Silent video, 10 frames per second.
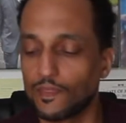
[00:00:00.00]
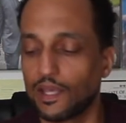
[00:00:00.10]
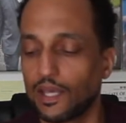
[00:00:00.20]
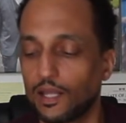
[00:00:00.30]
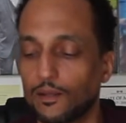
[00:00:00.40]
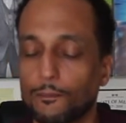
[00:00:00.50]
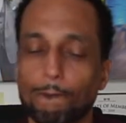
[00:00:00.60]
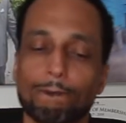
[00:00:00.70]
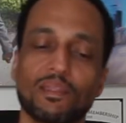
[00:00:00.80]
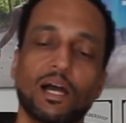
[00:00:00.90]
And
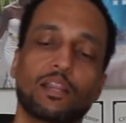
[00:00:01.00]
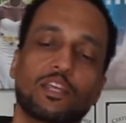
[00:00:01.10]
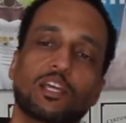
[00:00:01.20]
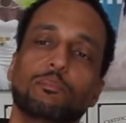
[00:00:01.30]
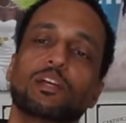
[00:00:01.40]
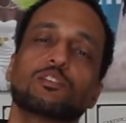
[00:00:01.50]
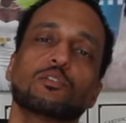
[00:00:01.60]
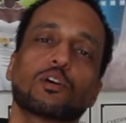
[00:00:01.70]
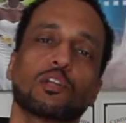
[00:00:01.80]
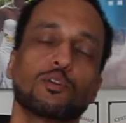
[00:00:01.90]
I think it makes you
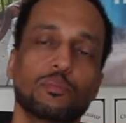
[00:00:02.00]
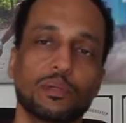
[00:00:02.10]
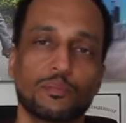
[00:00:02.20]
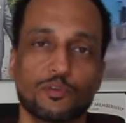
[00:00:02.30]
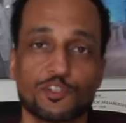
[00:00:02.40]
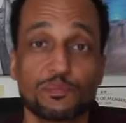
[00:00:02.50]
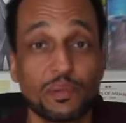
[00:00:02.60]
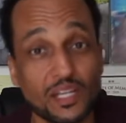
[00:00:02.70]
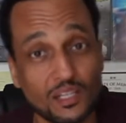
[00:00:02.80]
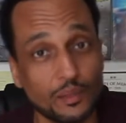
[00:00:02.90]
look a little bit more
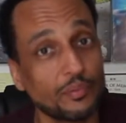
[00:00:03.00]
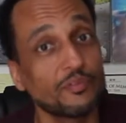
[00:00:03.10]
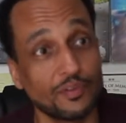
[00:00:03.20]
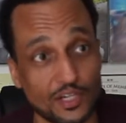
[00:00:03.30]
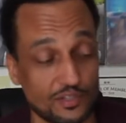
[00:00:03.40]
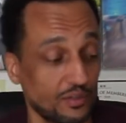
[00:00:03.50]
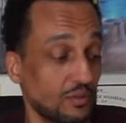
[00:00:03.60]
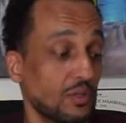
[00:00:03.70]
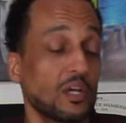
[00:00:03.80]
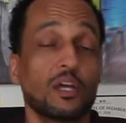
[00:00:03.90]
speedy and
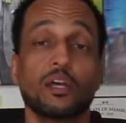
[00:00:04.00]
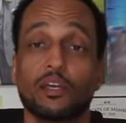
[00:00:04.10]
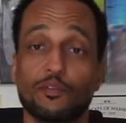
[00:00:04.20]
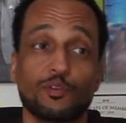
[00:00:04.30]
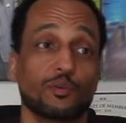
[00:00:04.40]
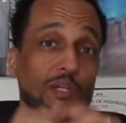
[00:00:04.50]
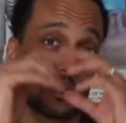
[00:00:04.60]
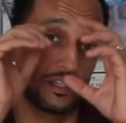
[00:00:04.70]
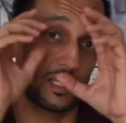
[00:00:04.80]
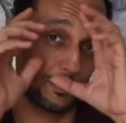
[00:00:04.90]
professional if you can
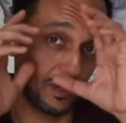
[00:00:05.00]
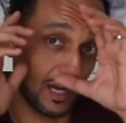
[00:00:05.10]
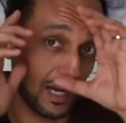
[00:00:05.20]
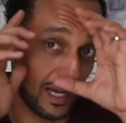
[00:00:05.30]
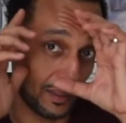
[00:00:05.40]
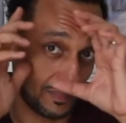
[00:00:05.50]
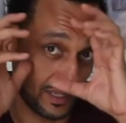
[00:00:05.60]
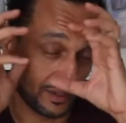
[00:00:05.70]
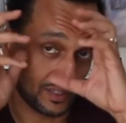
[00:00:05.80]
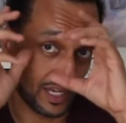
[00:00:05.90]
keep your eye up
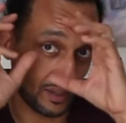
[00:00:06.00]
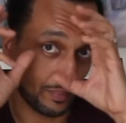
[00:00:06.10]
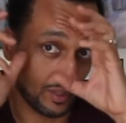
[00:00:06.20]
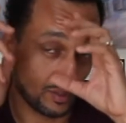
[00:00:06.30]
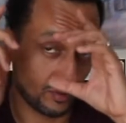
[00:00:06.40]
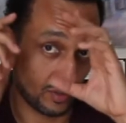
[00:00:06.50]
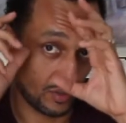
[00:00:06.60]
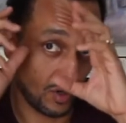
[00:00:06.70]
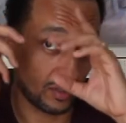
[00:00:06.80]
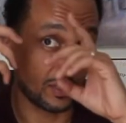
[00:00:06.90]
there and take a picture and
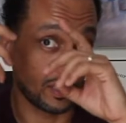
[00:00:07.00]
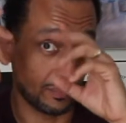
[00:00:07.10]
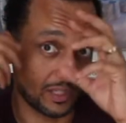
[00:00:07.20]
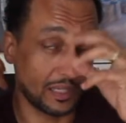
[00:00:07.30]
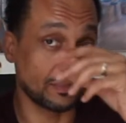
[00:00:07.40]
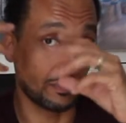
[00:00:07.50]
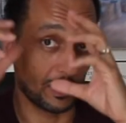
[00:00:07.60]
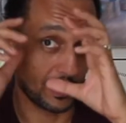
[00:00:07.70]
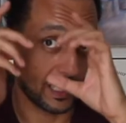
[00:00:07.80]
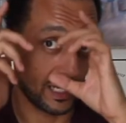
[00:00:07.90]
talk to them and keep them
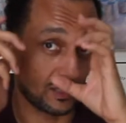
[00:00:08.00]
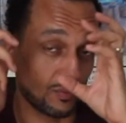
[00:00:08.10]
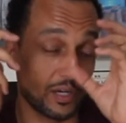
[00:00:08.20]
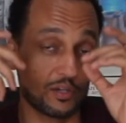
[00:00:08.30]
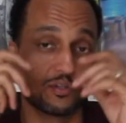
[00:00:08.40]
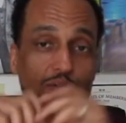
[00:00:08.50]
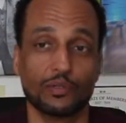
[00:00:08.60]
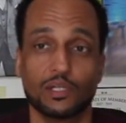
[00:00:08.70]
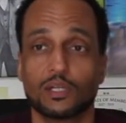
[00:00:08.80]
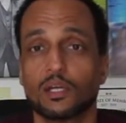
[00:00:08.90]
engaged while you're
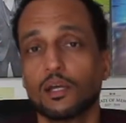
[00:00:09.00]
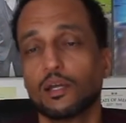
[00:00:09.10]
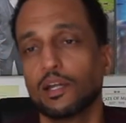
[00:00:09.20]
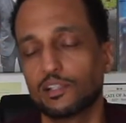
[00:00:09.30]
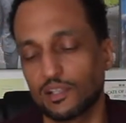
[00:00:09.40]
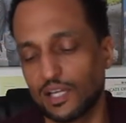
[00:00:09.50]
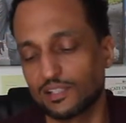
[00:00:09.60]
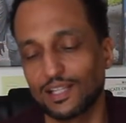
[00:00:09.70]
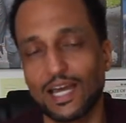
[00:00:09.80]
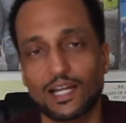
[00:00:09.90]
doing it. It's
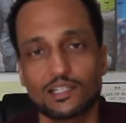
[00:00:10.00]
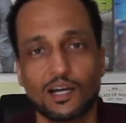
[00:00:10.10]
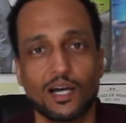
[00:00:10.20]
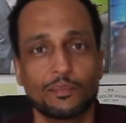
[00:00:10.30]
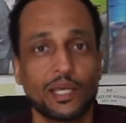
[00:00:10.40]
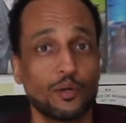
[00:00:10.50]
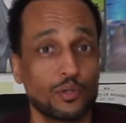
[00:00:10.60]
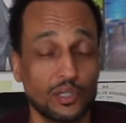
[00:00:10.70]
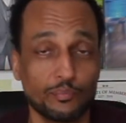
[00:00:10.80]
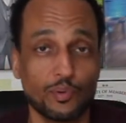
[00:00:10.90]
less lag time. They don't
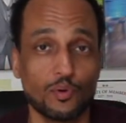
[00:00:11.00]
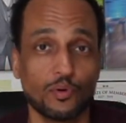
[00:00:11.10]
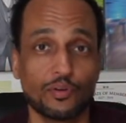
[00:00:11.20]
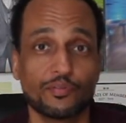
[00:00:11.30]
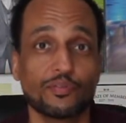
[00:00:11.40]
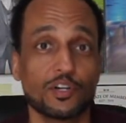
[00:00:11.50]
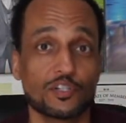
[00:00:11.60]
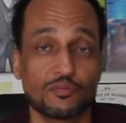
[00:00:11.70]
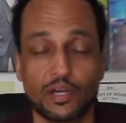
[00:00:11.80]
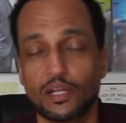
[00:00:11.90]
get bored and
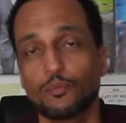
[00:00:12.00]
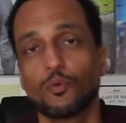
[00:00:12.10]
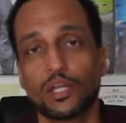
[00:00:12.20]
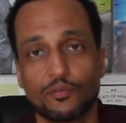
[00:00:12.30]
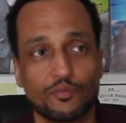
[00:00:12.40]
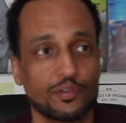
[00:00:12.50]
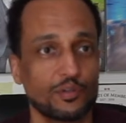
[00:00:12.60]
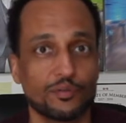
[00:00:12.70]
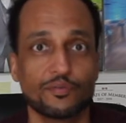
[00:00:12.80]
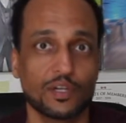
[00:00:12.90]
frustrated waiting for
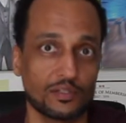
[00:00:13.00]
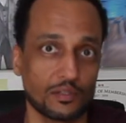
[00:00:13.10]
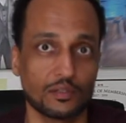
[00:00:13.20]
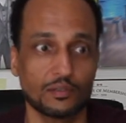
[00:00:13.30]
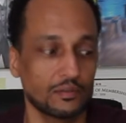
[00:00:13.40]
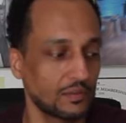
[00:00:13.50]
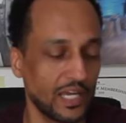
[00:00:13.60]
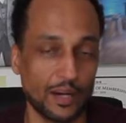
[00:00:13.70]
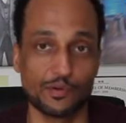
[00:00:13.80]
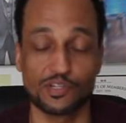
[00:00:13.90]
you to fix the
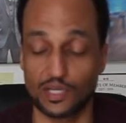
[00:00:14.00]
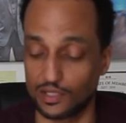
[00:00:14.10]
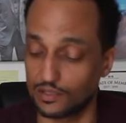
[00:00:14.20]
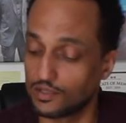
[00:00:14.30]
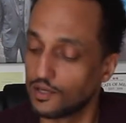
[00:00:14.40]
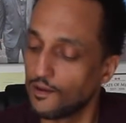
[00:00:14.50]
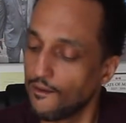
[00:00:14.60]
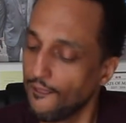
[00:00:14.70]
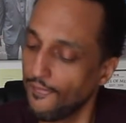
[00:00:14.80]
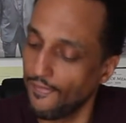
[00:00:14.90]
camera settings.
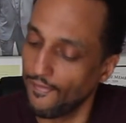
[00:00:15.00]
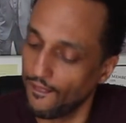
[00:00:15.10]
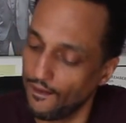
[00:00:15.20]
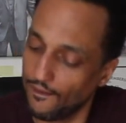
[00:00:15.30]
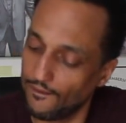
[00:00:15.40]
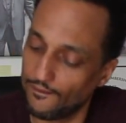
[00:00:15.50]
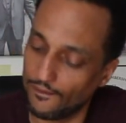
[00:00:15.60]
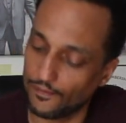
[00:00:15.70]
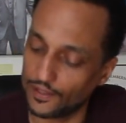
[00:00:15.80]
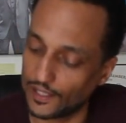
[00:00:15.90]

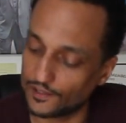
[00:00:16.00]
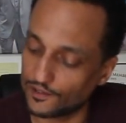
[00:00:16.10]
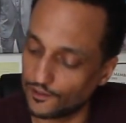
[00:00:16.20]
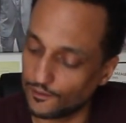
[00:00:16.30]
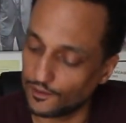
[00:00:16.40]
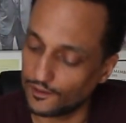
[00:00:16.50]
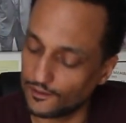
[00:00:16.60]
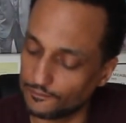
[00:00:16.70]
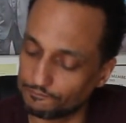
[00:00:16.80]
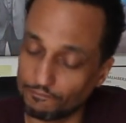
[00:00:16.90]
Okay,
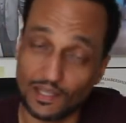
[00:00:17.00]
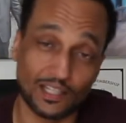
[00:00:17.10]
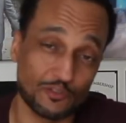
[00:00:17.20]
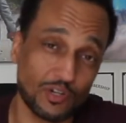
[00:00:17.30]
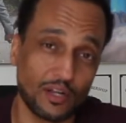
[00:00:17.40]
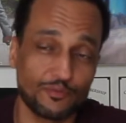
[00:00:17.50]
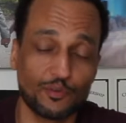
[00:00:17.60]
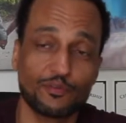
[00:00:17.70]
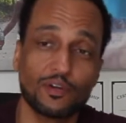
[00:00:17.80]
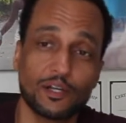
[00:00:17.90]
so electronic
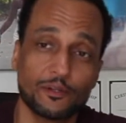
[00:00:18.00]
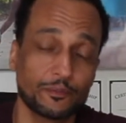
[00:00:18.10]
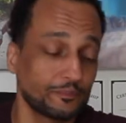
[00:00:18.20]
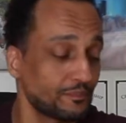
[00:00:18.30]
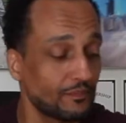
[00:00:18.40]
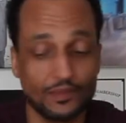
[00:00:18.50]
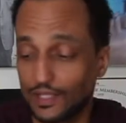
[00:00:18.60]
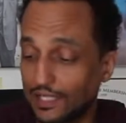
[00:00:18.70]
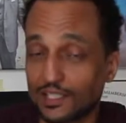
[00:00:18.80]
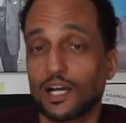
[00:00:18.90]
viewfinder,
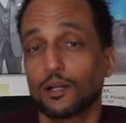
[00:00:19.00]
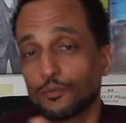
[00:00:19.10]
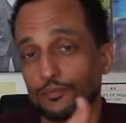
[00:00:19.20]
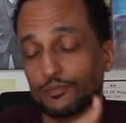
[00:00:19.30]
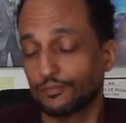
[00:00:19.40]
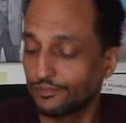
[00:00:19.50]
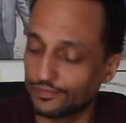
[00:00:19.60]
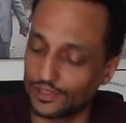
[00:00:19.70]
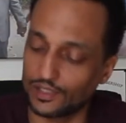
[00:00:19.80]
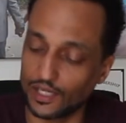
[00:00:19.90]
that's kind of
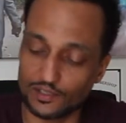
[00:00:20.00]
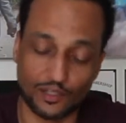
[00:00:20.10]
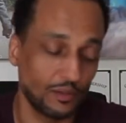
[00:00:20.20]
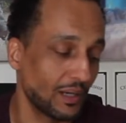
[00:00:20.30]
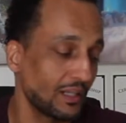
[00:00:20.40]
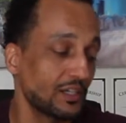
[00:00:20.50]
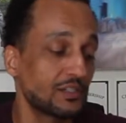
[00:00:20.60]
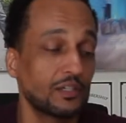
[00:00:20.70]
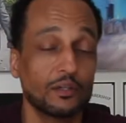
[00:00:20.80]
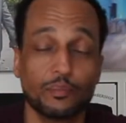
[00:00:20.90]
the next thing on my
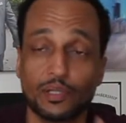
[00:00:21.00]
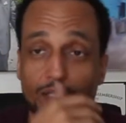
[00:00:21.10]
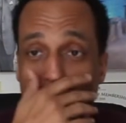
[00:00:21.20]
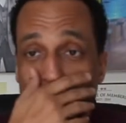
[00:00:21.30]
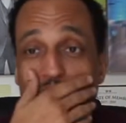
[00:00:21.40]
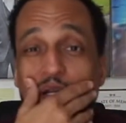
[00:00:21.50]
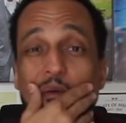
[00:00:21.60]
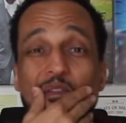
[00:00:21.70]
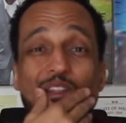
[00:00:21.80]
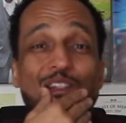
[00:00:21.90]
list here, but that's what I
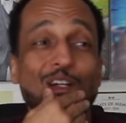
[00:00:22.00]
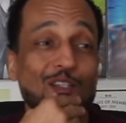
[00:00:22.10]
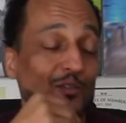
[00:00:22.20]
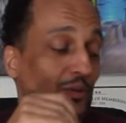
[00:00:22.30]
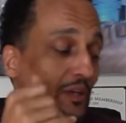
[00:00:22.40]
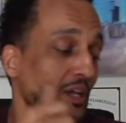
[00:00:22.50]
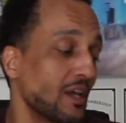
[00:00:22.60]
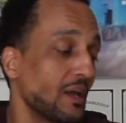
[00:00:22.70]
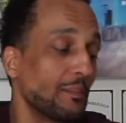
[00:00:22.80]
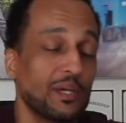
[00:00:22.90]
was just touching on.
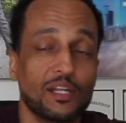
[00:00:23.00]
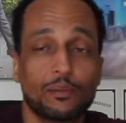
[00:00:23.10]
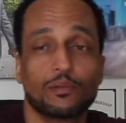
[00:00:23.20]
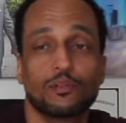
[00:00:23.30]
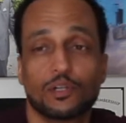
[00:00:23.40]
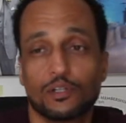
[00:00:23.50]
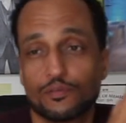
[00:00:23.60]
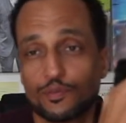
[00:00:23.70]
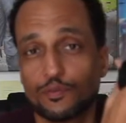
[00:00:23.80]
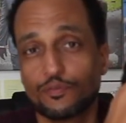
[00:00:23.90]
Being able to look in this
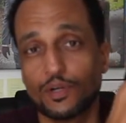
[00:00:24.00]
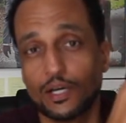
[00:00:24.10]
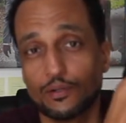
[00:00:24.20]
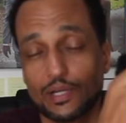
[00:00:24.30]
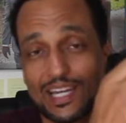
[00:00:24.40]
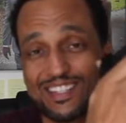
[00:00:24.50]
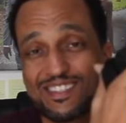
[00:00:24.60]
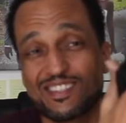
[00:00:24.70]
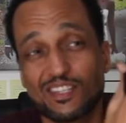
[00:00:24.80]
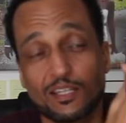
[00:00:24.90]
viewfinder and
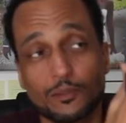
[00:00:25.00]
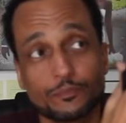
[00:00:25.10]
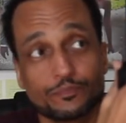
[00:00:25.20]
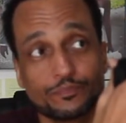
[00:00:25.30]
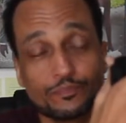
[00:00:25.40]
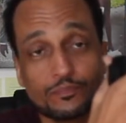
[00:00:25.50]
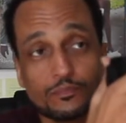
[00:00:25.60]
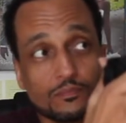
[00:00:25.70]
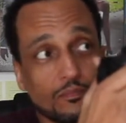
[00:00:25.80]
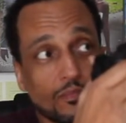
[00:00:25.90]
see
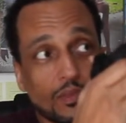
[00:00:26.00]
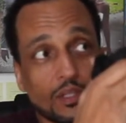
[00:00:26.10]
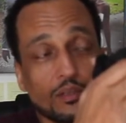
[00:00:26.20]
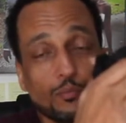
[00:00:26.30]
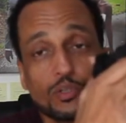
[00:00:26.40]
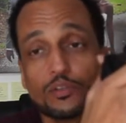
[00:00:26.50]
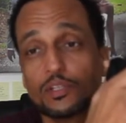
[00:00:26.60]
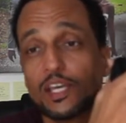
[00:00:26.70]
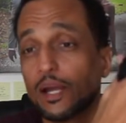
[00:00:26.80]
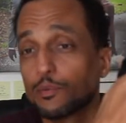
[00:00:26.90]
what the
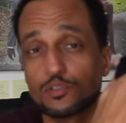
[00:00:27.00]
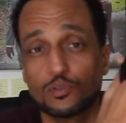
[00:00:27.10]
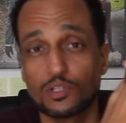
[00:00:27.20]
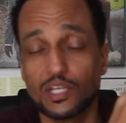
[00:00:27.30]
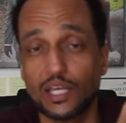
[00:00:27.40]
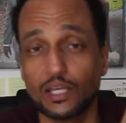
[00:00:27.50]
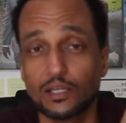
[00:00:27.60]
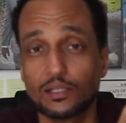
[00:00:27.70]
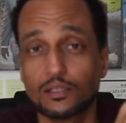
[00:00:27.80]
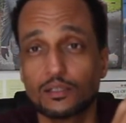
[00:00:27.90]
camera is going to take
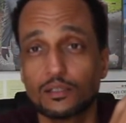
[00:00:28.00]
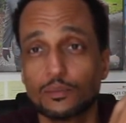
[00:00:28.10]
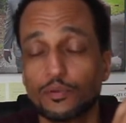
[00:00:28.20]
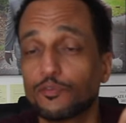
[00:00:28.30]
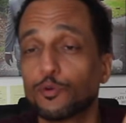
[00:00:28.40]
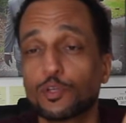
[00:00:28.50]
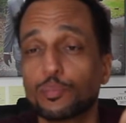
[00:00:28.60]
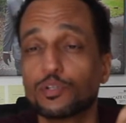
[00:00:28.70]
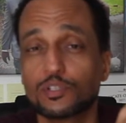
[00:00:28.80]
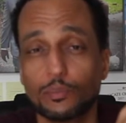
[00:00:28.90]
before you
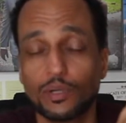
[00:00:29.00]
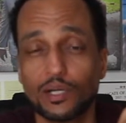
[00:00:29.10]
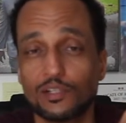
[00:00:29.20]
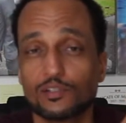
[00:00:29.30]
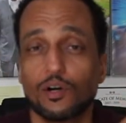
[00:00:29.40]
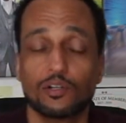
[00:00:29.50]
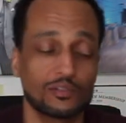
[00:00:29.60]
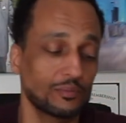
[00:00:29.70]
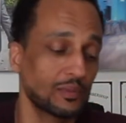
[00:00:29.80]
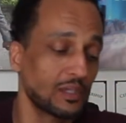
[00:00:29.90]
push the button is awesome.